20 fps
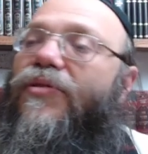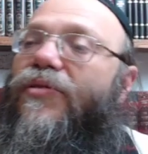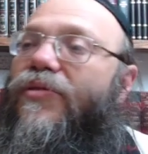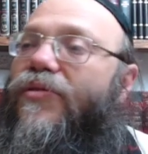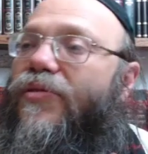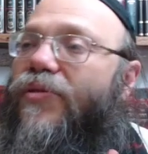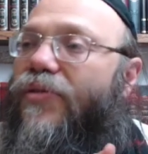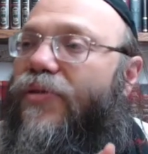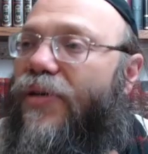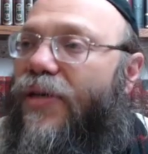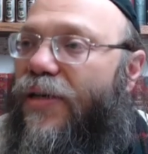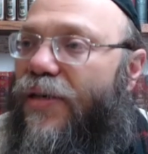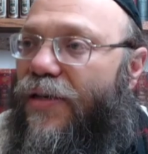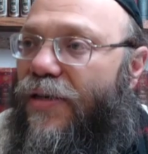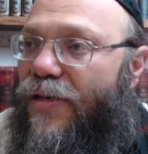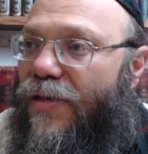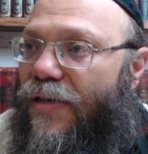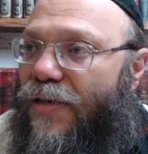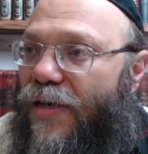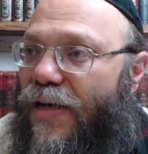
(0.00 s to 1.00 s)
so
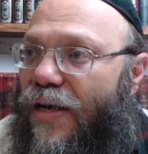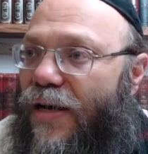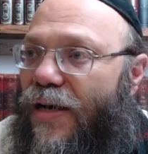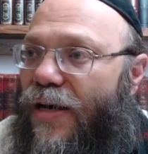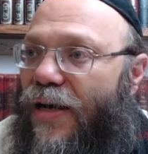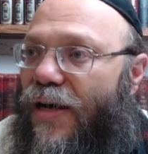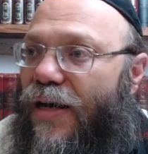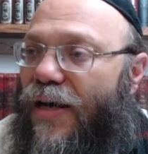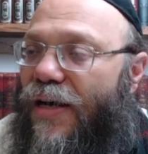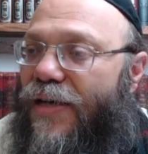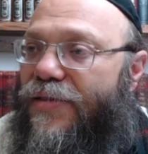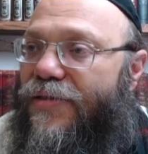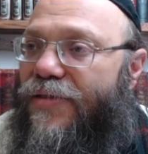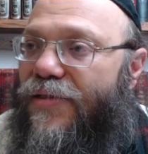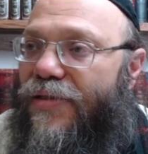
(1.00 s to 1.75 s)
the halachas,